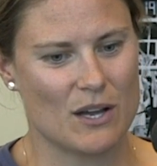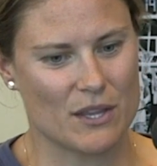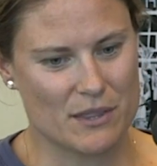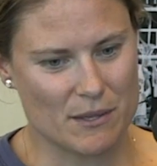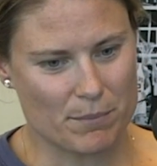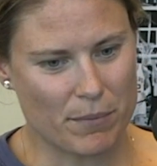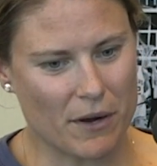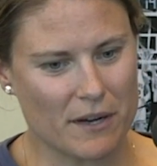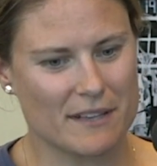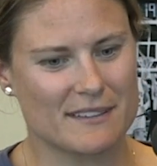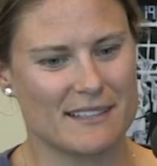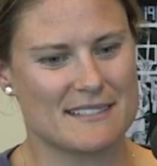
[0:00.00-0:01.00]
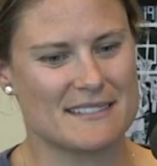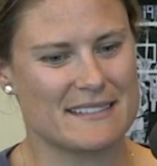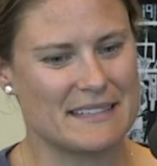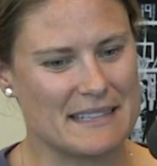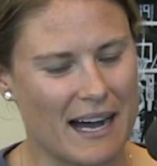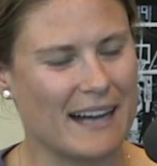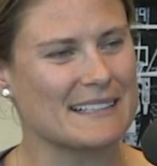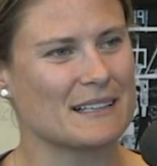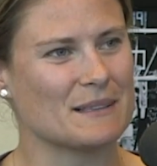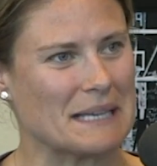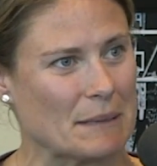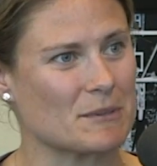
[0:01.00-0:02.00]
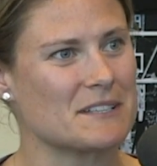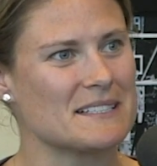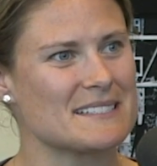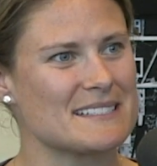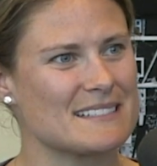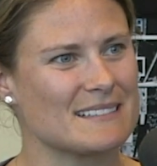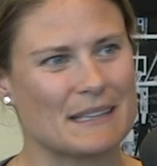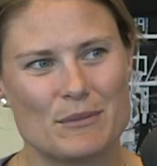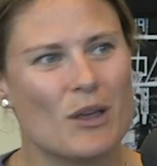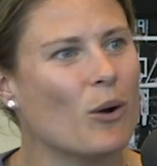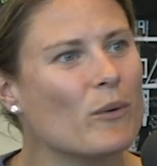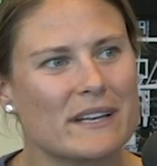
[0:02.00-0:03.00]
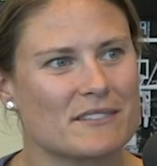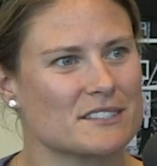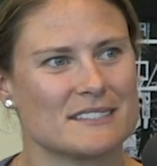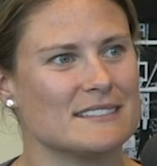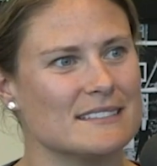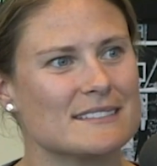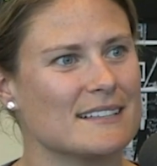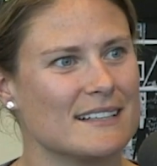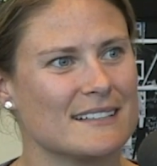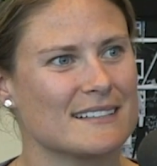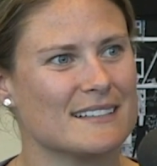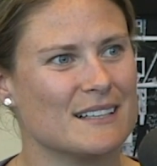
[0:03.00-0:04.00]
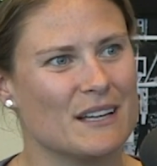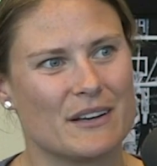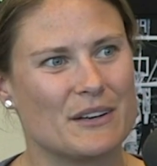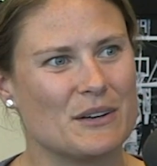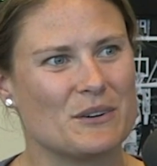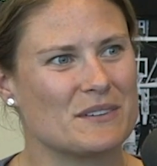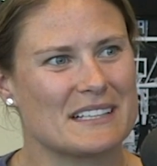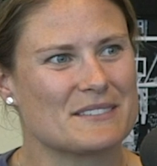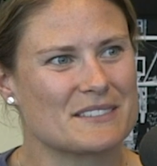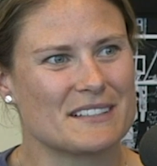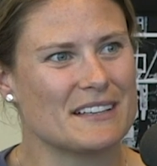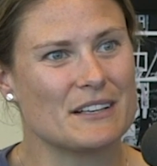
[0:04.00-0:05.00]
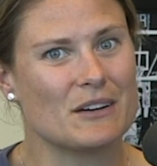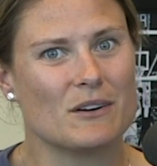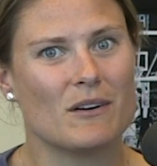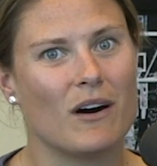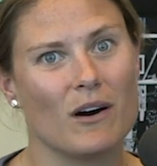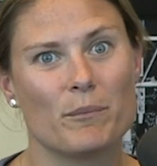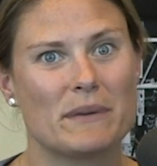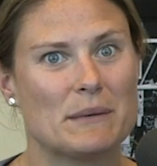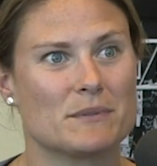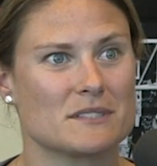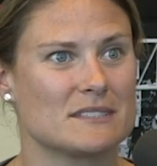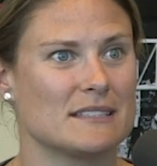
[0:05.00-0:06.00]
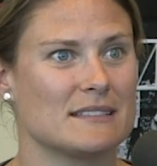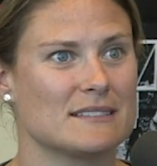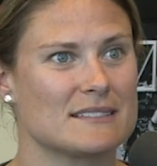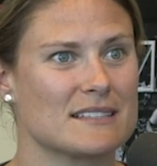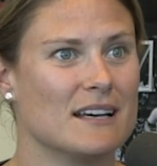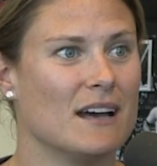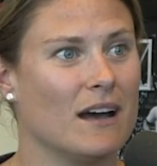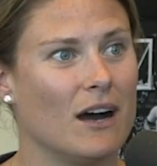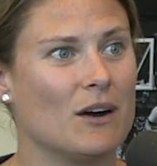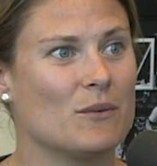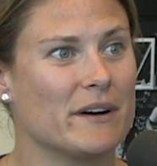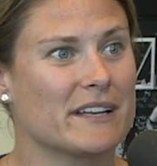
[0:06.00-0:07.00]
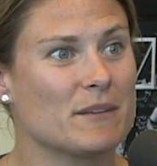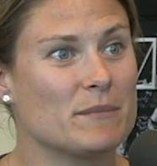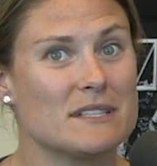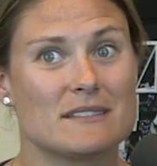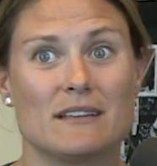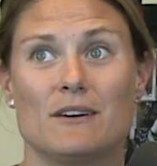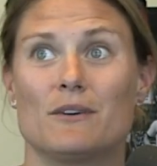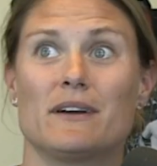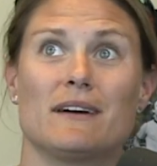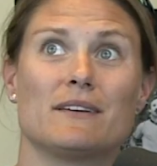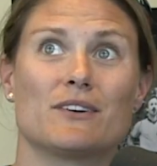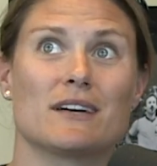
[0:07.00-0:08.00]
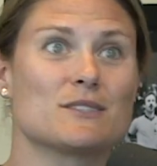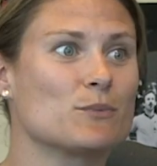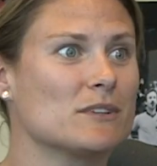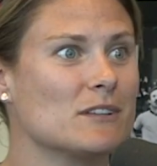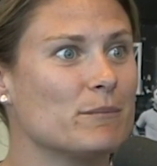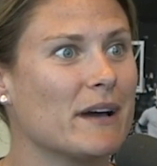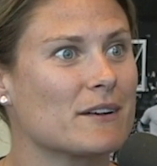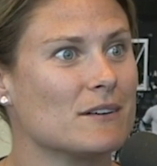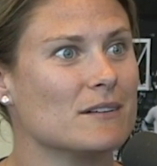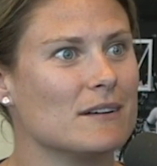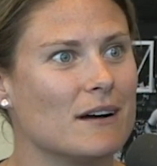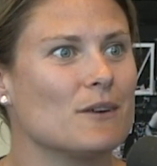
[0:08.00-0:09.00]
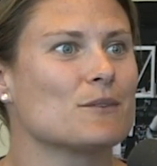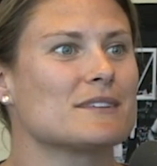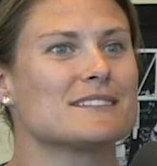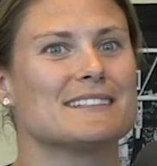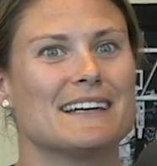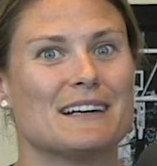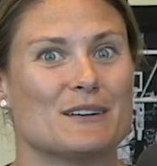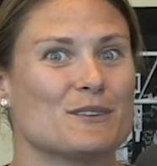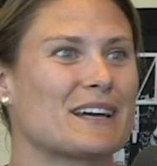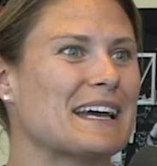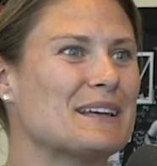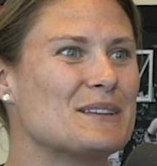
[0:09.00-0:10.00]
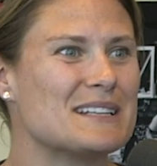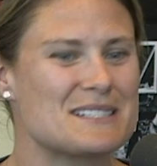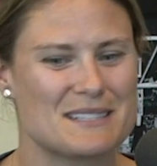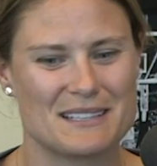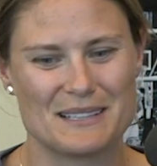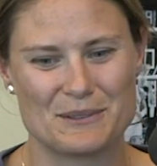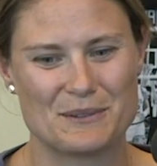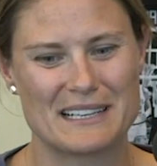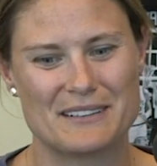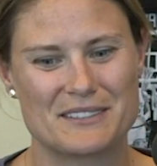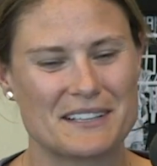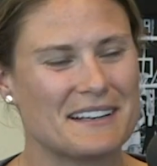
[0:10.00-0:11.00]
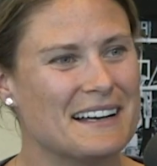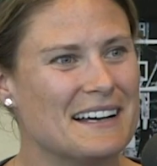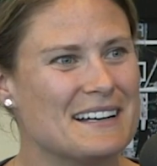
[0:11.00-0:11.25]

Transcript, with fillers: the part that's not glamorous, like no one ever sees that. No one ever, you know, all people see is, oh, on NBC, oh yeah, you guys won the medal. Oh, that's yeah, okay, that's the whatever